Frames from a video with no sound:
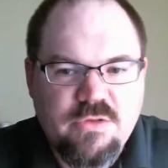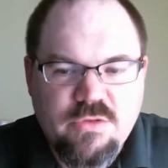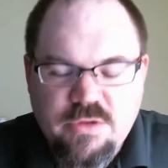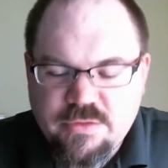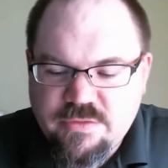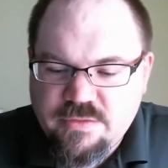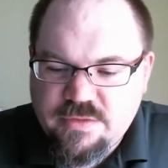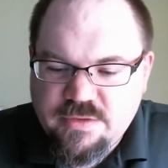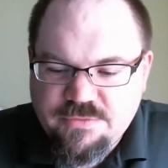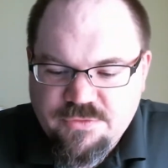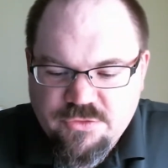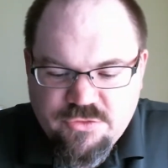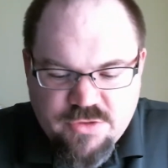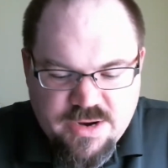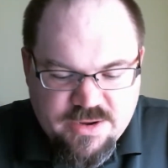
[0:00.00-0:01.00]
onto
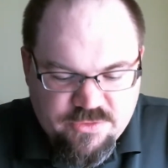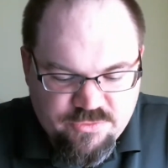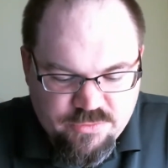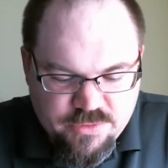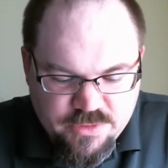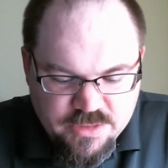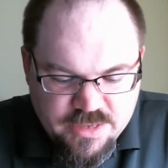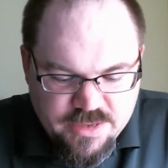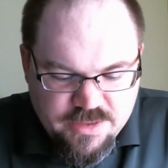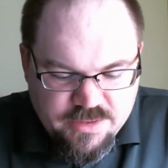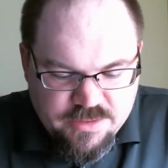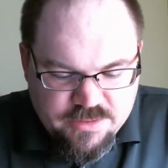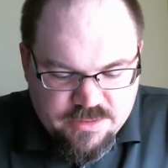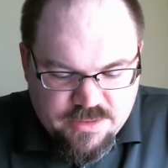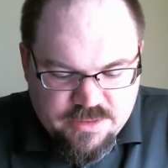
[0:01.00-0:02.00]
different tracks. Well,
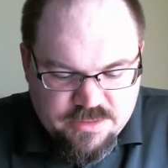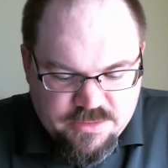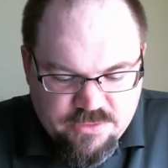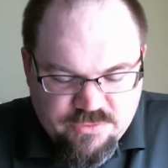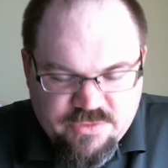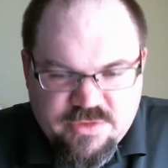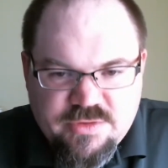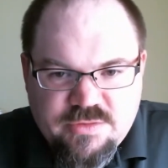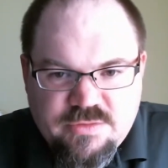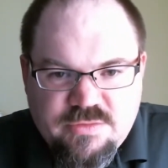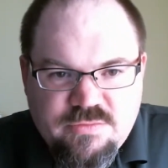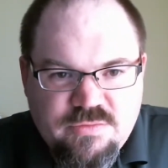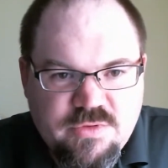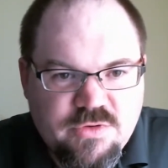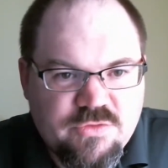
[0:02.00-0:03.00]
there's
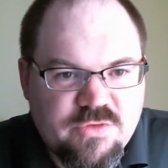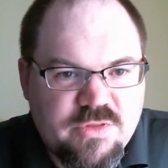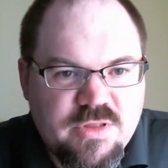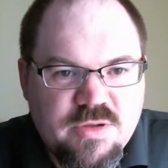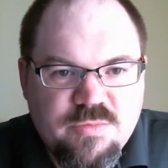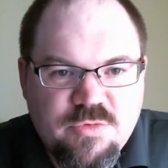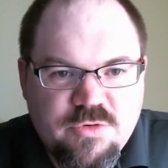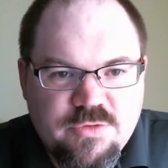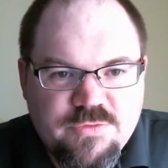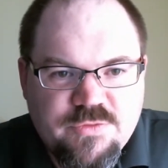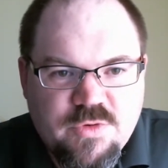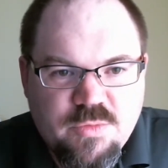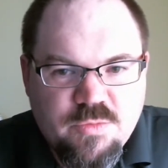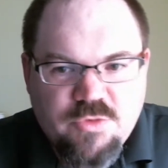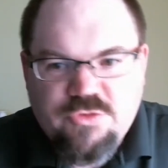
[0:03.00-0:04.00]
a number of
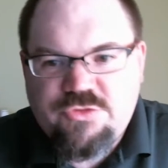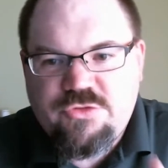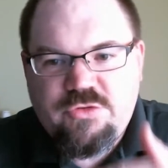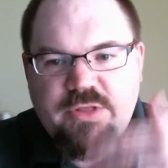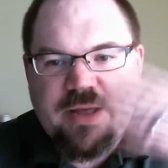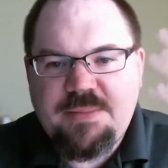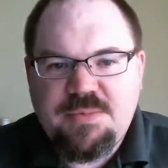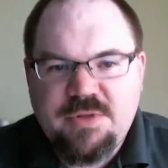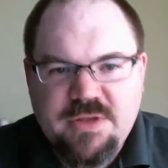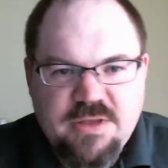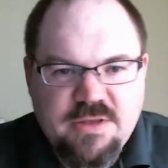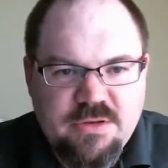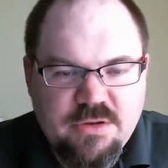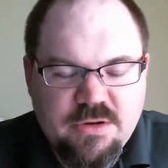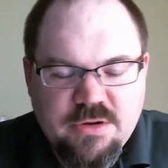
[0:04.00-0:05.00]
commercial
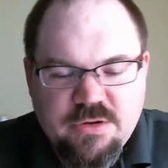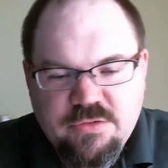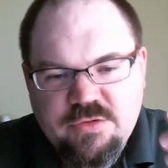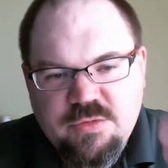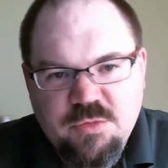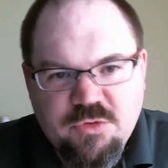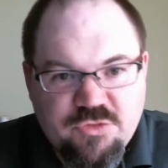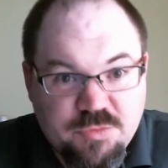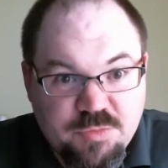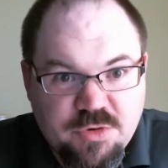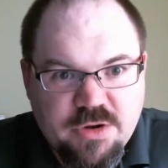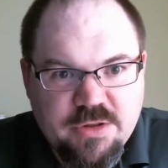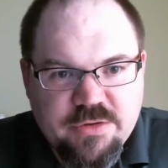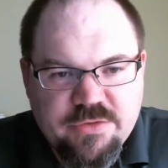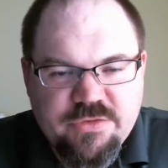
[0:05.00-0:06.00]

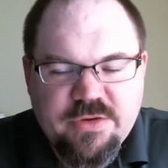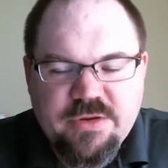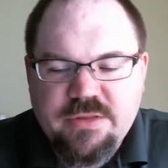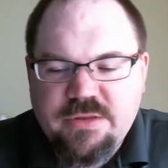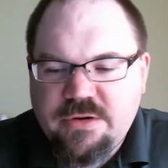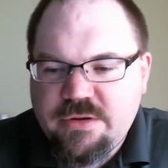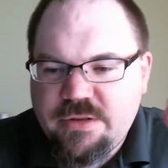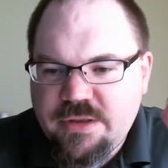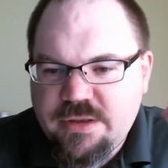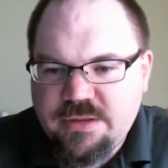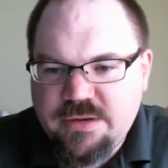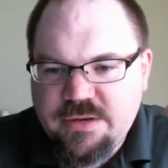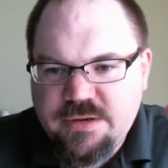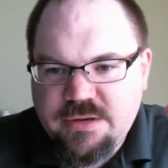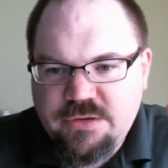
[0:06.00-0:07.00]
products out there
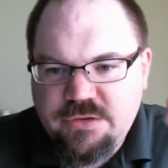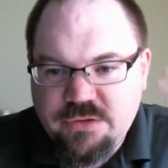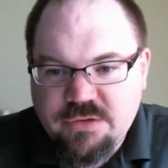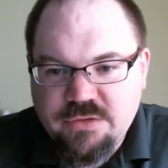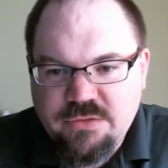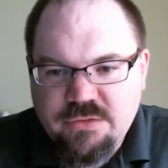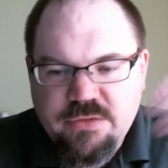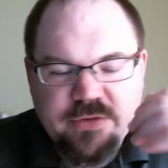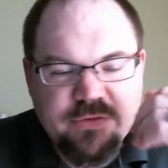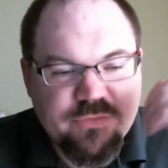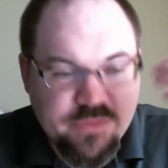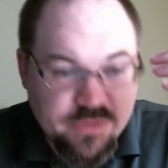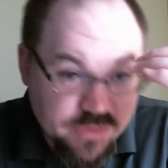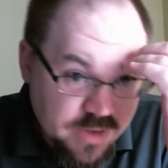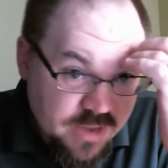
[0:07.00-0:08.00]
that you can do this
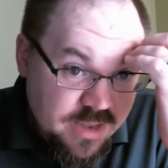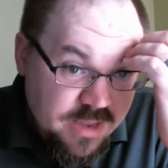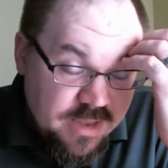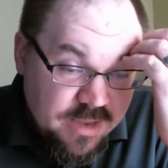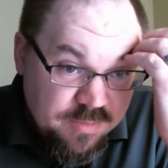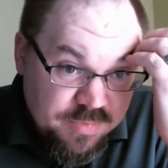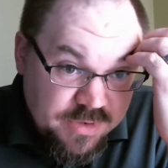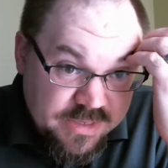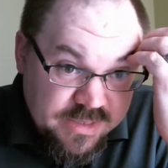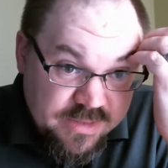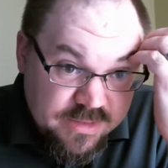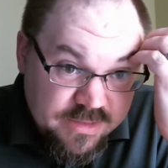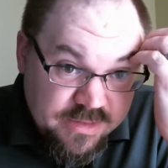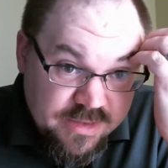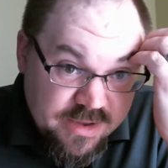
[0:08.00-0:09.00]
with. But
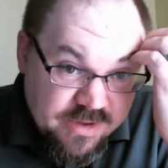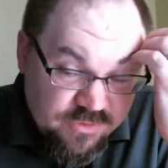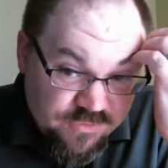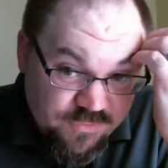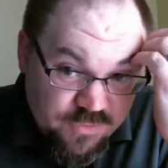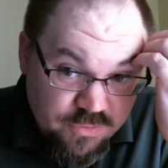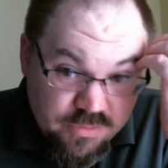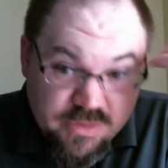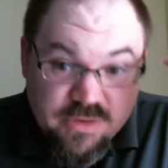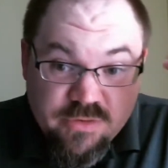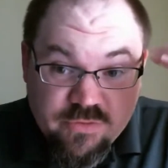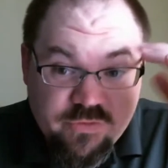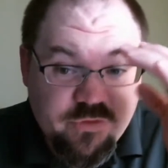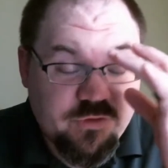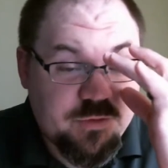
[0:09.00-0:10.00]
in the last few
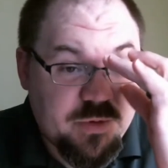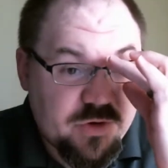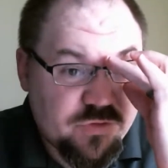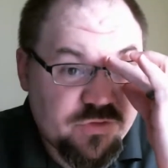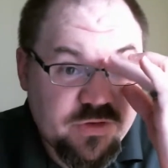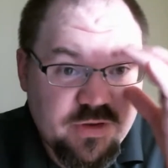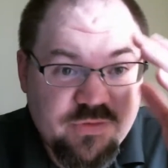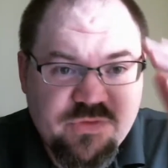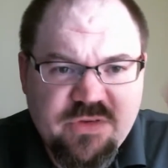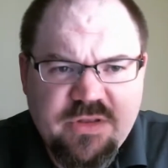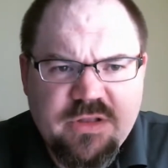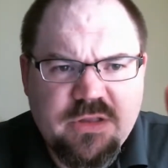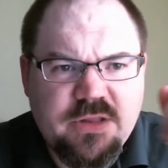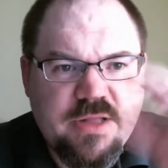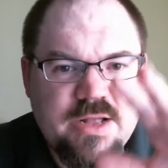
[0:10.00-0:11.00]
years, especially, I've seen
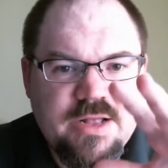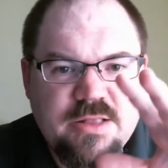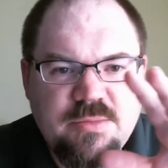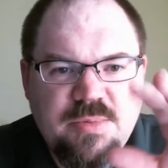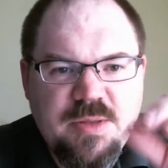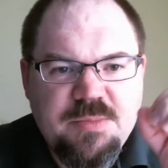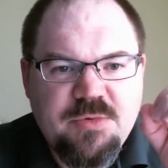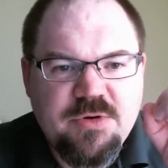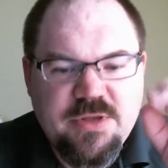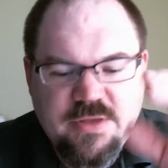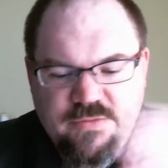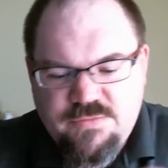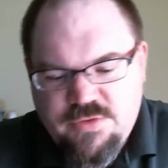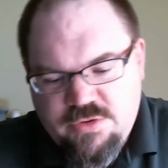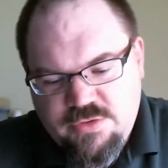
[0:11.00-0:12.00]
a lot of people
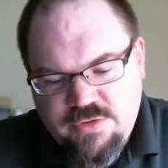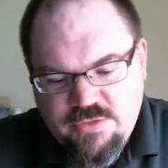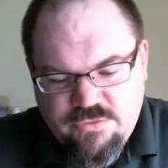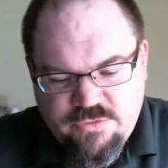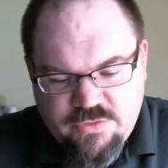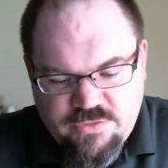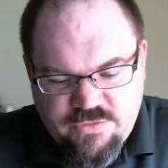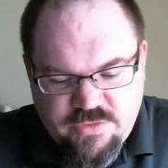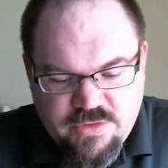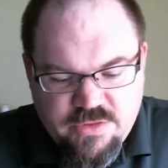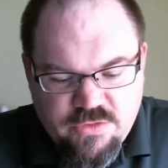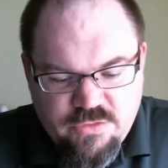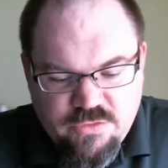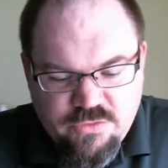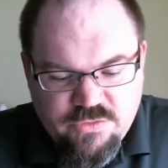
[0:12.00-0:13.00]
getting very interested
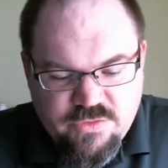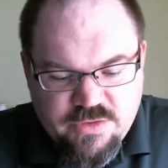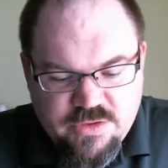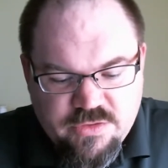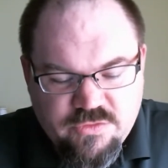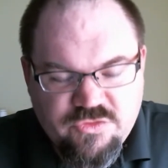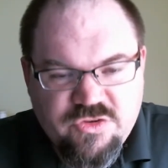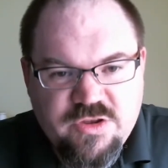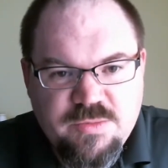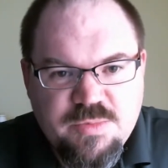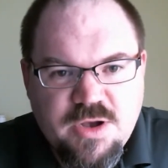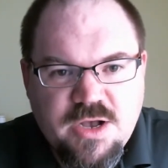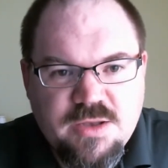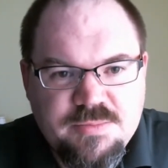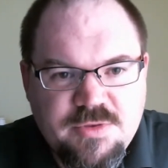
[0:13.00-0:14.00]
in using cheap
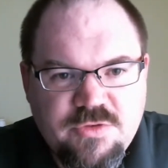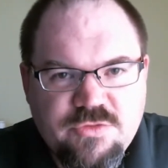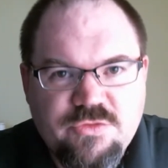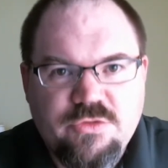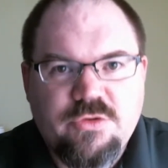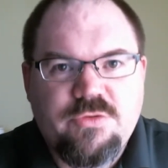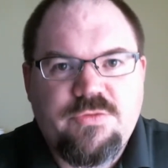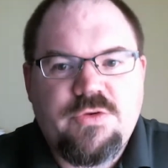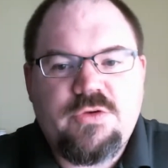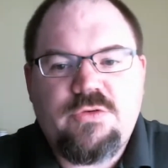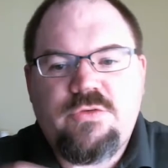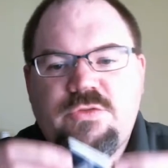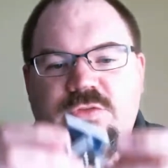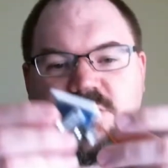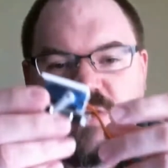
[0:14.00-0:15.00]
hobby
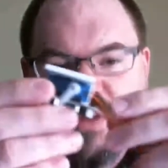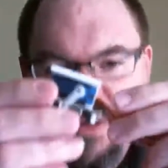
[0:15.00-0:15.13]
servos